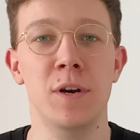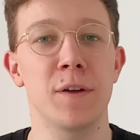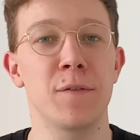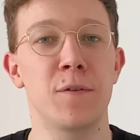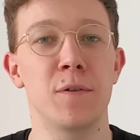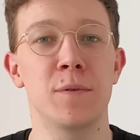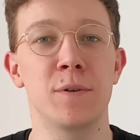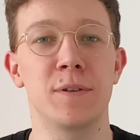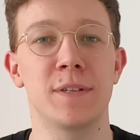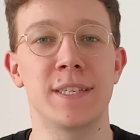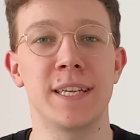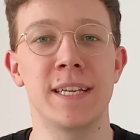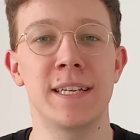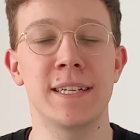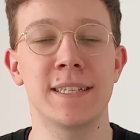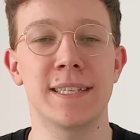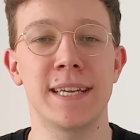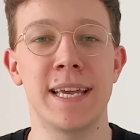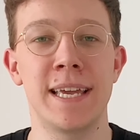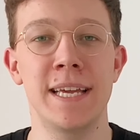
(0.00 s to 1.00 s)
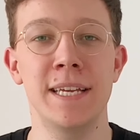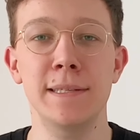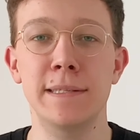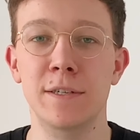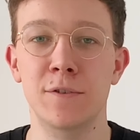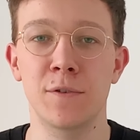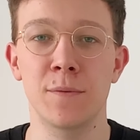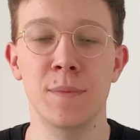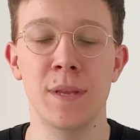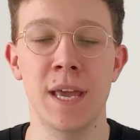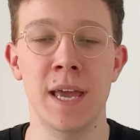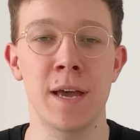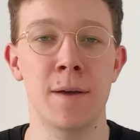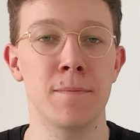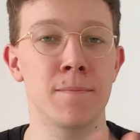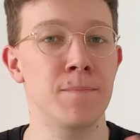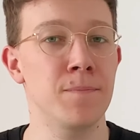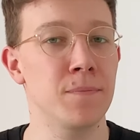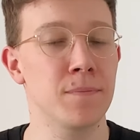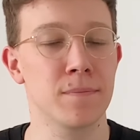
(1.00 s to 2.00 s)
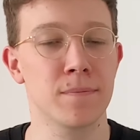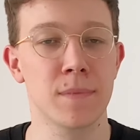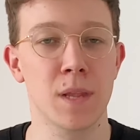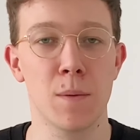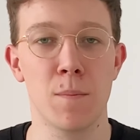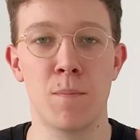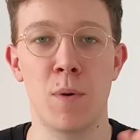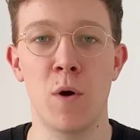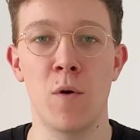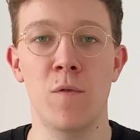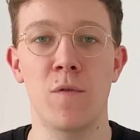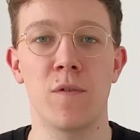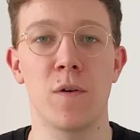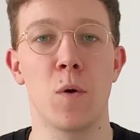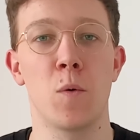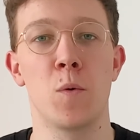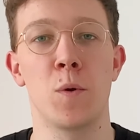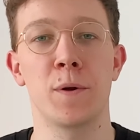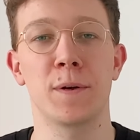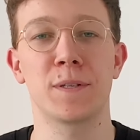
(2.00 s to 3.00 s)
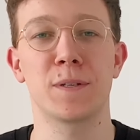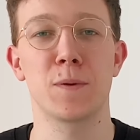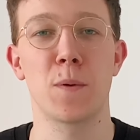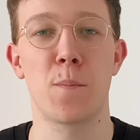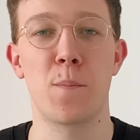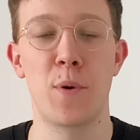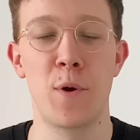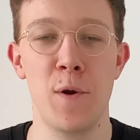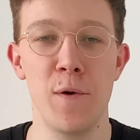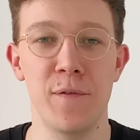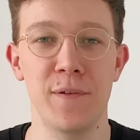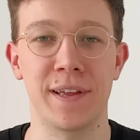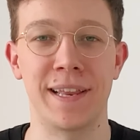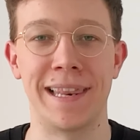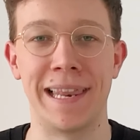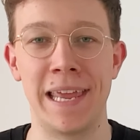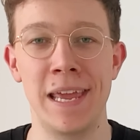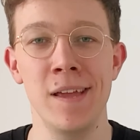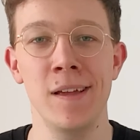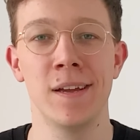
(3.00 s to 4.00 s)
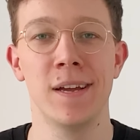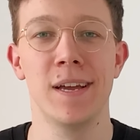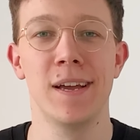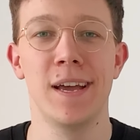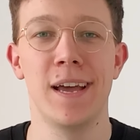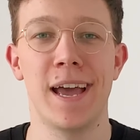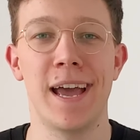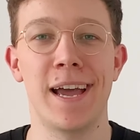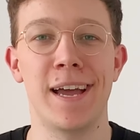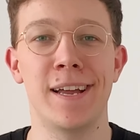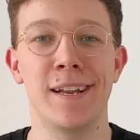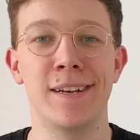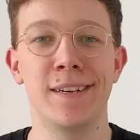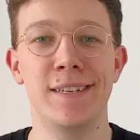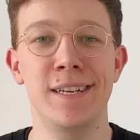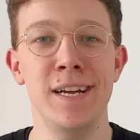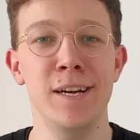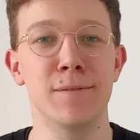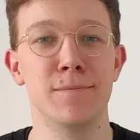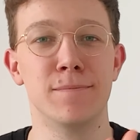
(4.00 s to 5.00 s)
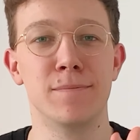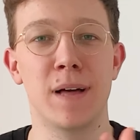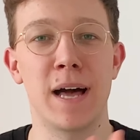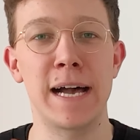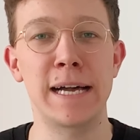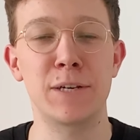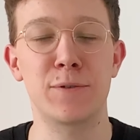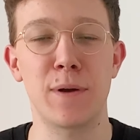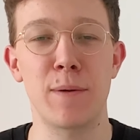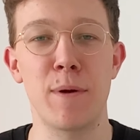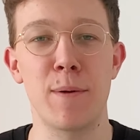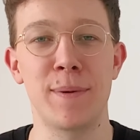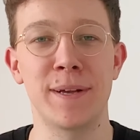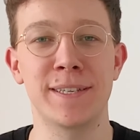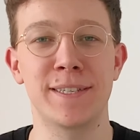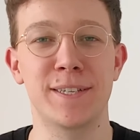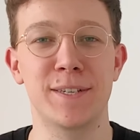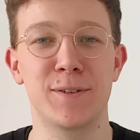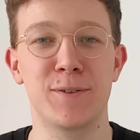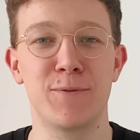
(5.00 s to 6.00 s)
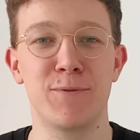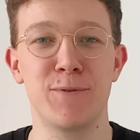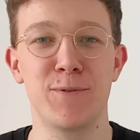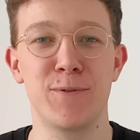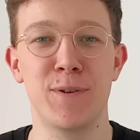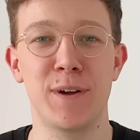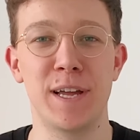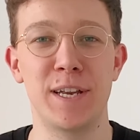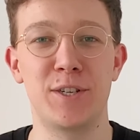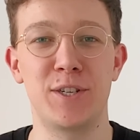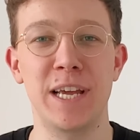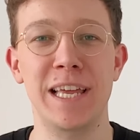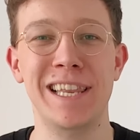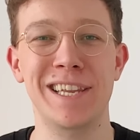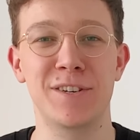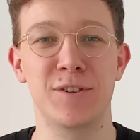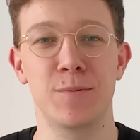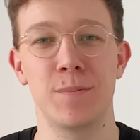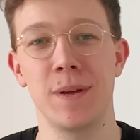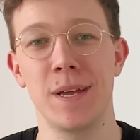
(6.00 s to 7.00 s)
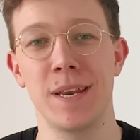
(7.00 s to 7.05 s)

if you want to send us an Instagram DM, both works perfectly. And yeah, I'll try my best to challenge me